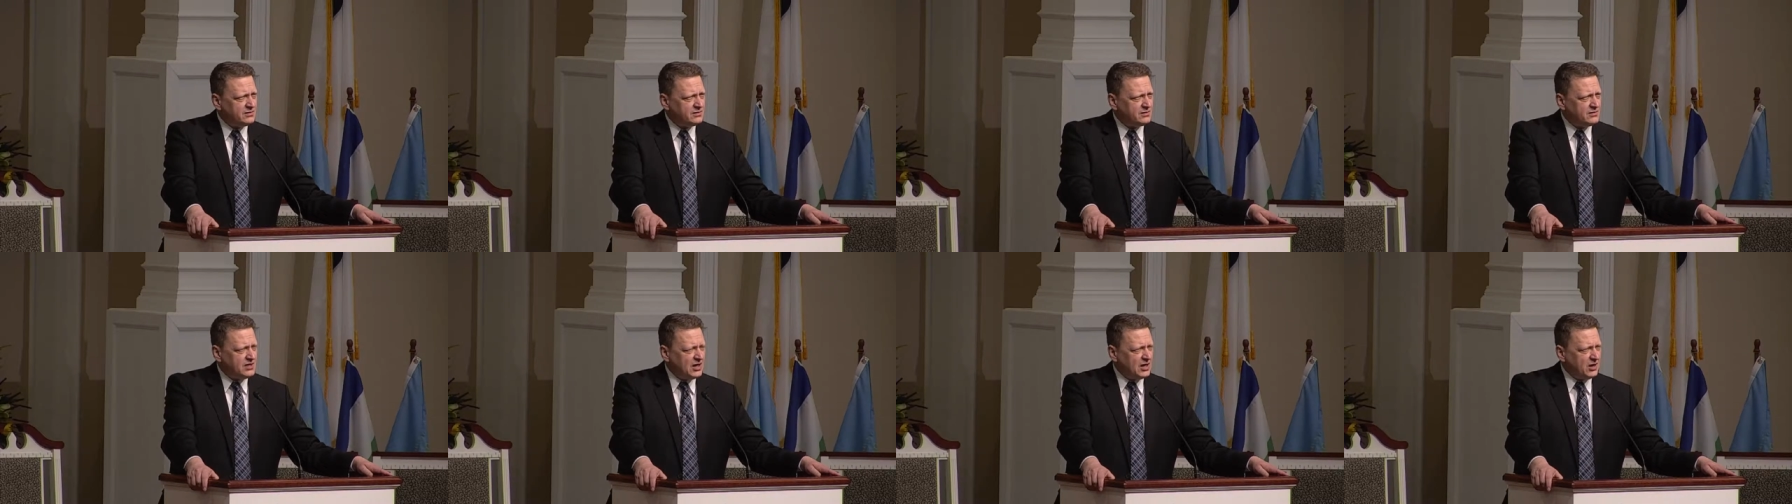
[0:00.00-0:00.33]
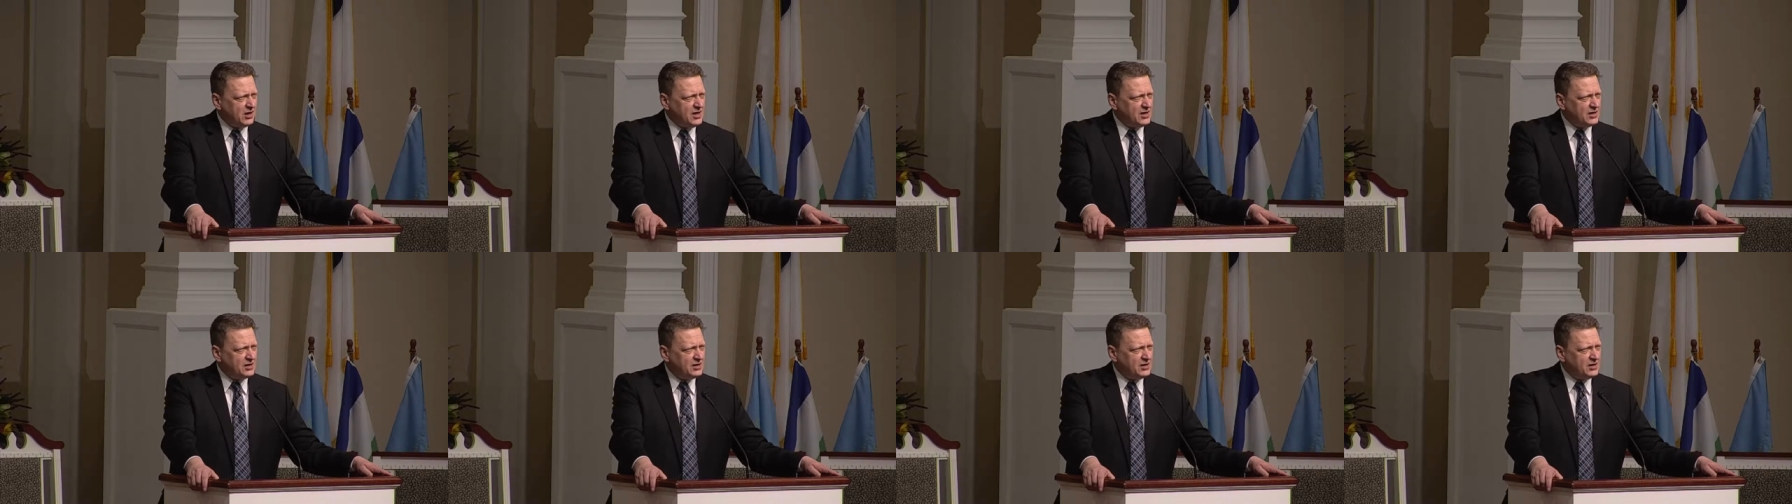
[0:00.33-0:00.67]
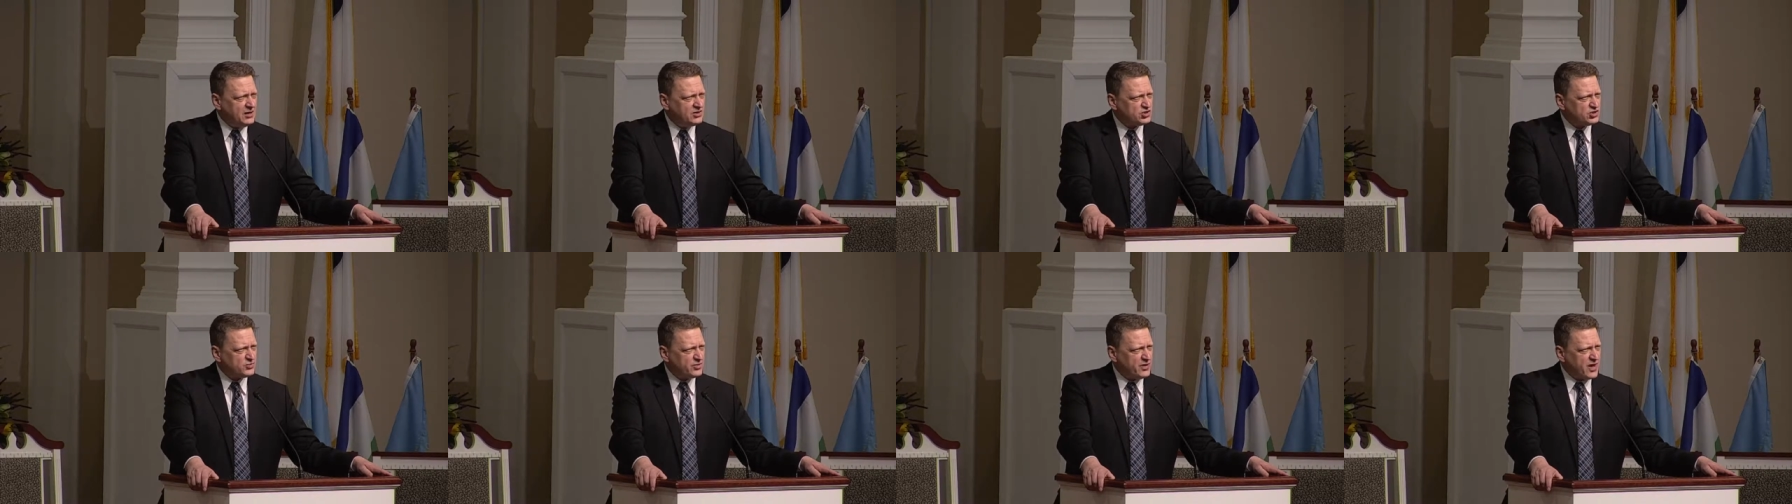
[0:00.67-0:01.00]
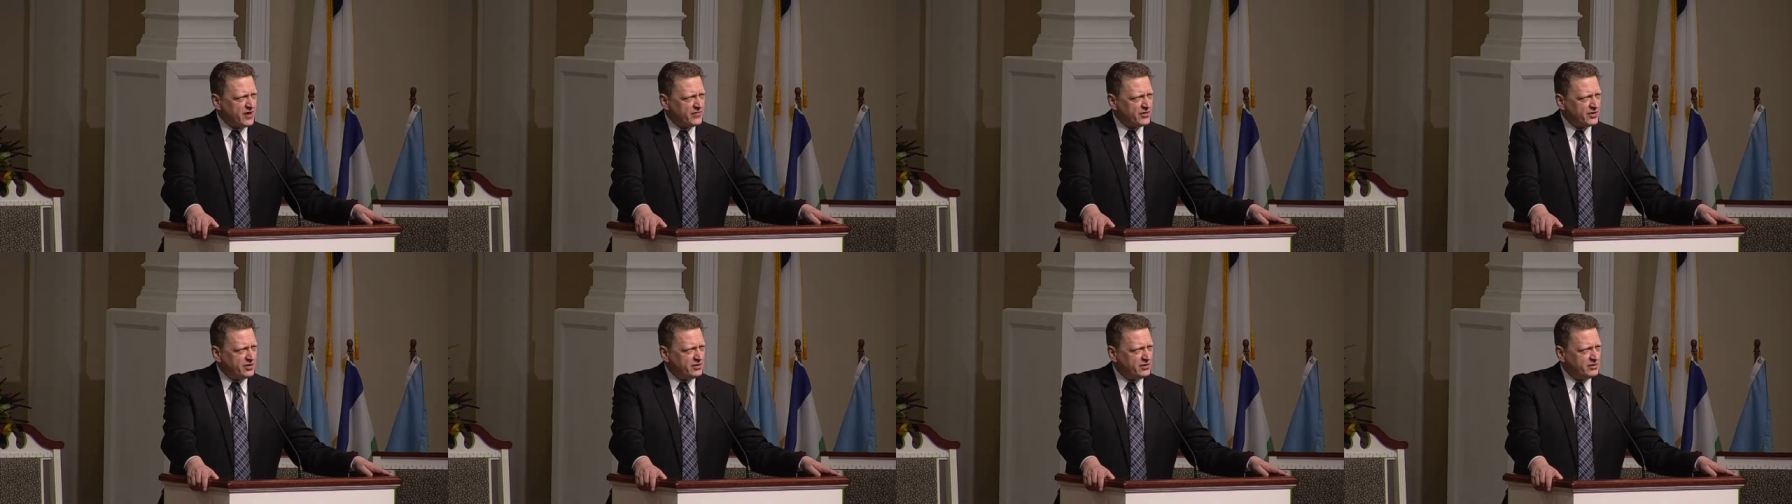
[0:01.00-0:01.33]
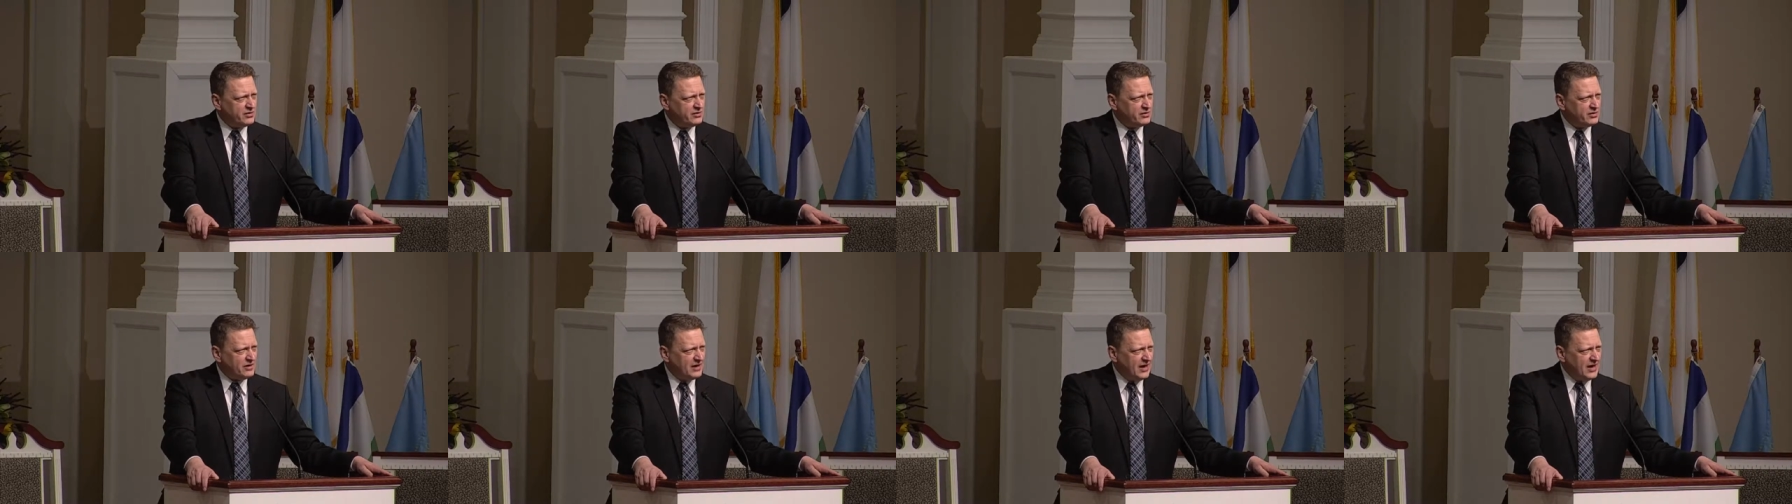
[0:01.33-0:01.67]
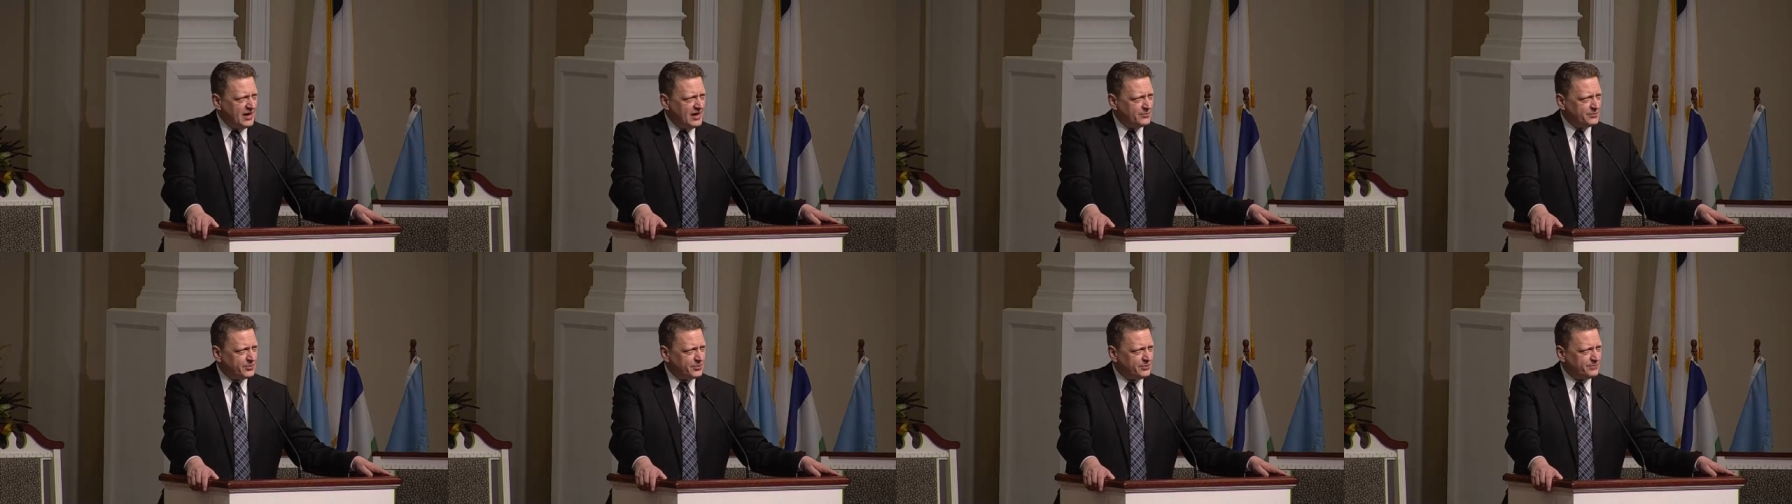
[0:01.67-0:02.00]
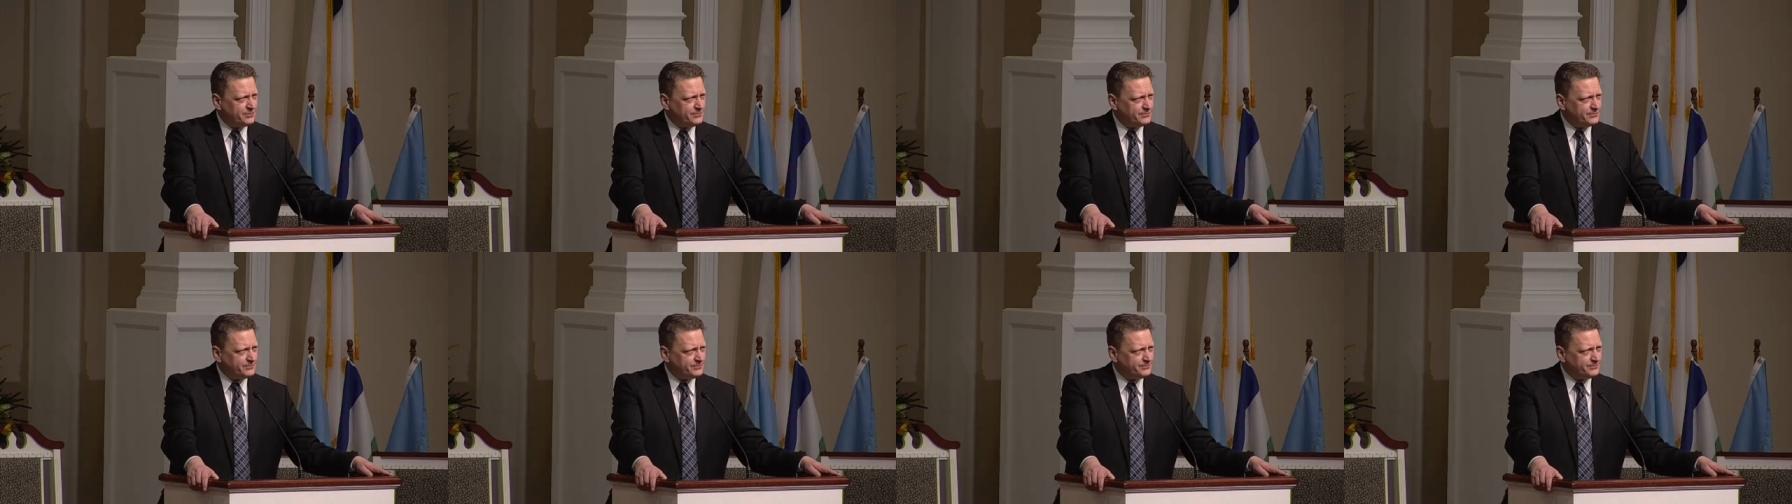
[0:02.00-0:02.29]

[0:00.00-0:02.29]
killing his brother Abel.